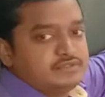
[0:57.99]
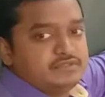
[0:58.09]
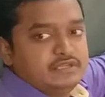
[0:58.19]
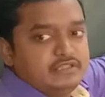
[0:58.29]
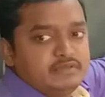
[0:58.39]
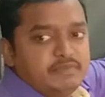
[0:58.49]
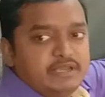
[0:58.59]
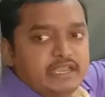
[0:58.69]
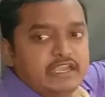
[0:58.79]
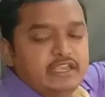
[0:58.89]
Nothing but
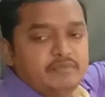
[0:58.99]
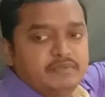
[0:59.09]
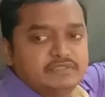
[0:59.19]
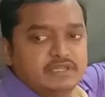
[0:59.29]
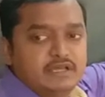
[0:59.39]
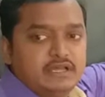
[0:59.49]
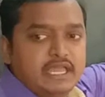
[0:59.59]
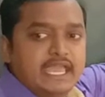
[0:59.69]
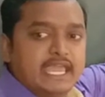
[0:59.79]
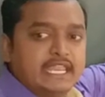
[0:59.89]
ATP is the
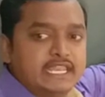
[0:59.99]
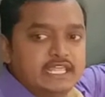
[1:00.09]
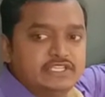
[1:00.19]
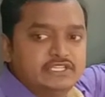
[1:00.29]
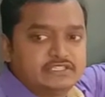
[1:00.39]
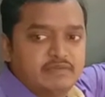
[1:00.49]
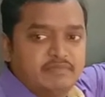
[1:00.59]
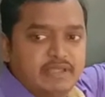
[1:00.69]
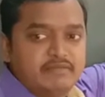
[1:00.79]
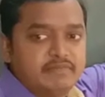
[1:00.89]
energy
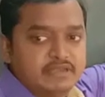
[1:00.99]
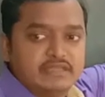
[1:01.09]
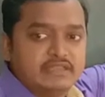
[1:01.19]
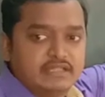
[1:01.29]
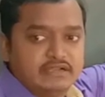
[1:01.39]
supplying material.